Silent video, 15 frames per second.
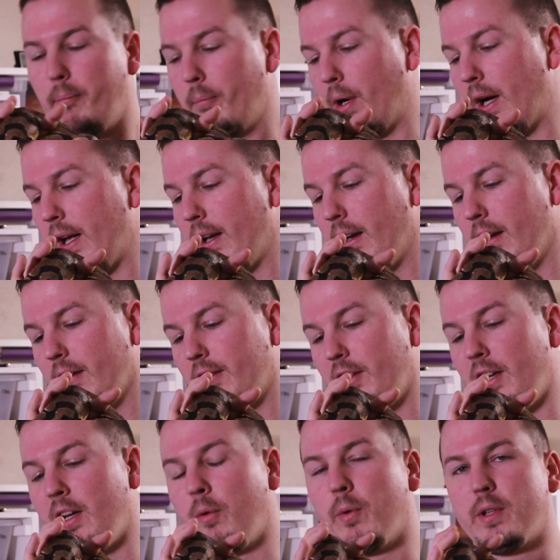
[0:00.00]
but
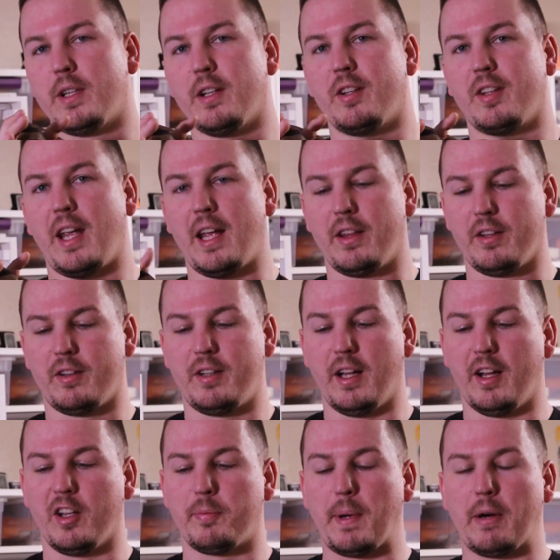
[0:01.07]
seeing what the scaleless
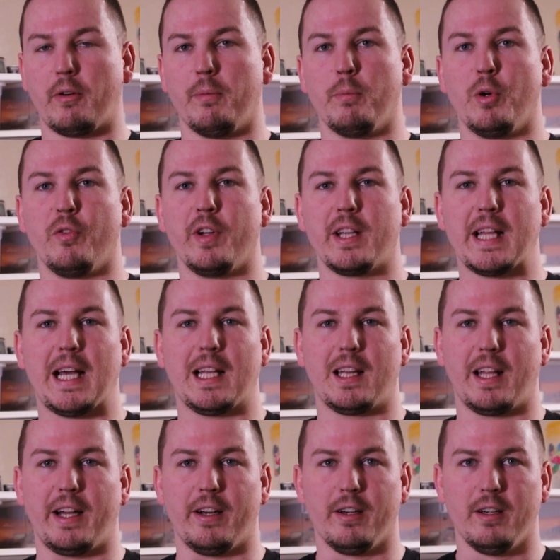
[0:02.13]
does by removing that
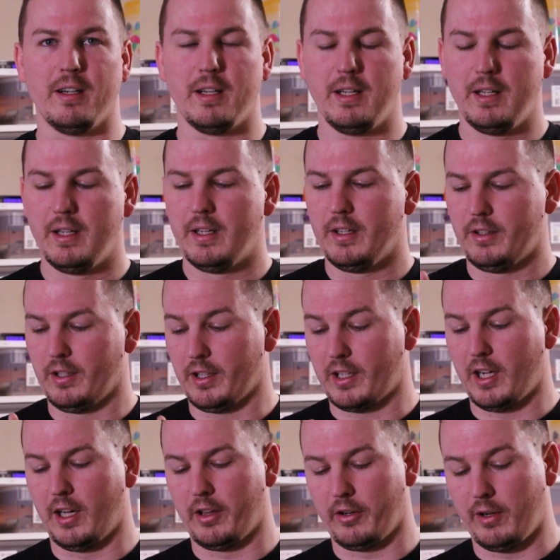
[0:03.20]
layer to the
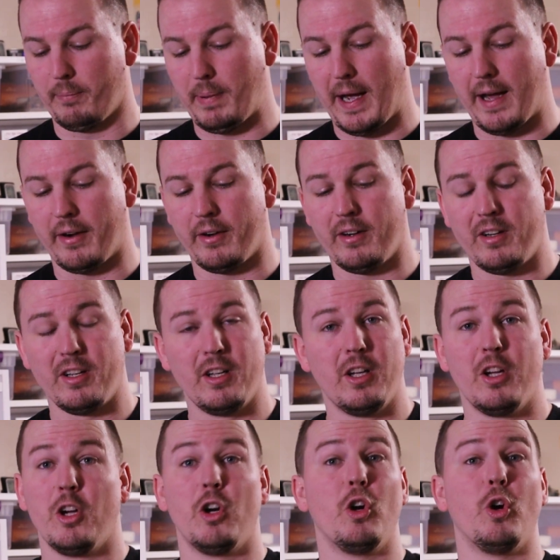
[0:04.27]
color and pattern,
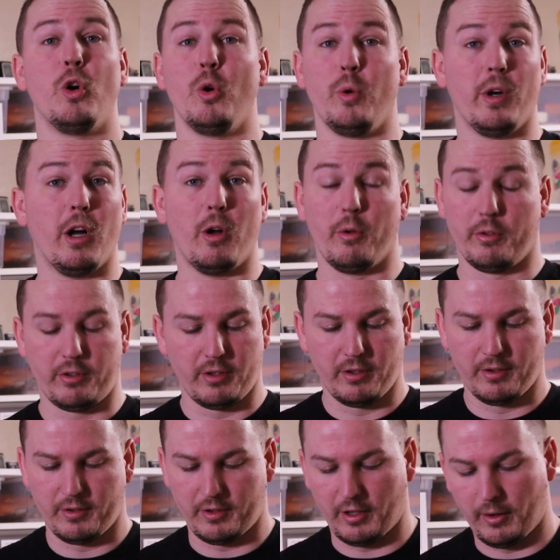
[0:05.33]
who knows?
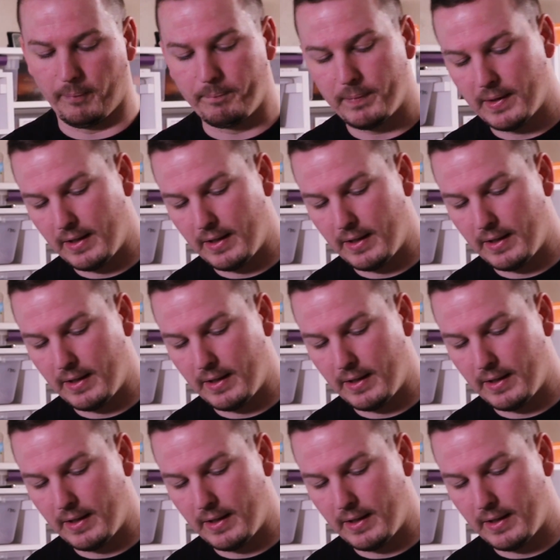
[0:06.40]
So